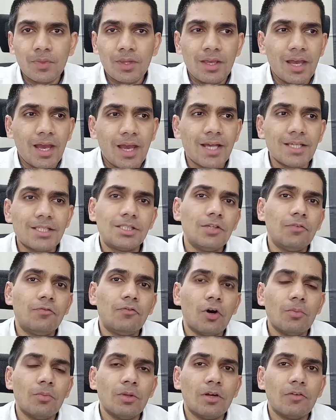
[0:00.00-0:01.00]
as the
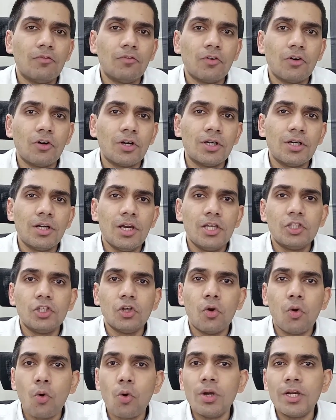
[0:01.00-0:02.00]
formula for your
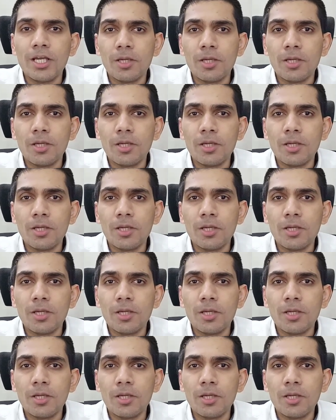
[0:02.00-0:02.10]
holding